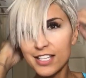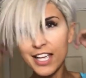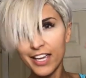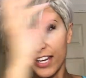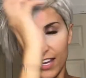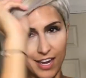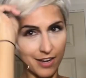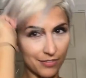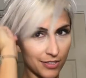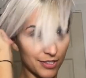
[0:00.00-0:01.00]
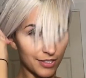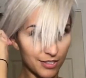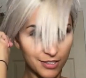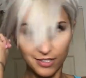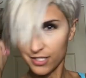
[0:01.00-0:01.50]
like
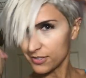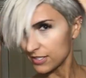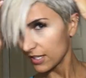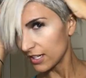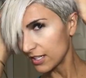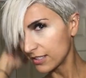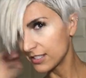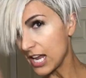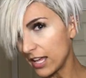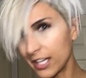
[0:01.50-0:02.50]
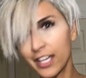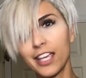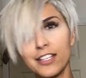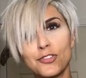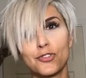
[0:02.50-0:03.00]
after using it. Not like
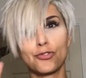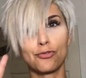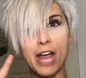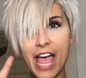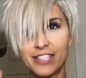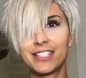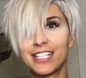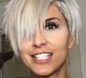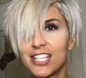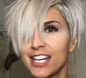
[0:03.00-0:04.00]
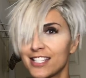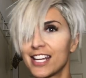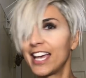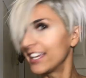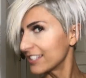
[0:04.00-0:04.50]
a drastic change,
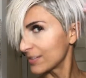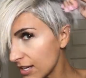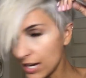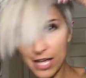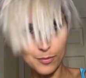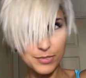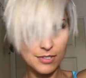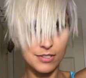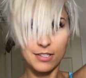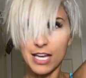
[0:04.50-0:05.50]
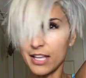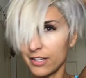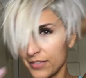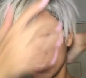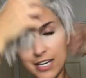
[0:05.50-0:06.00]
guys. It helps. I
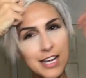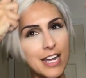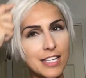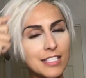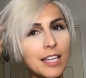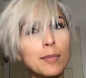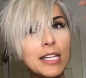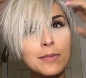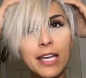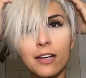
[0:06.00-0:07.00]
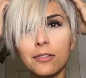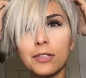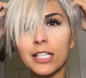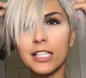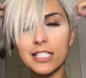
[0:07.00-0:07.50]
love it. And it's like makes my hair
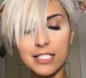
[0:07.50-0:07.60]
really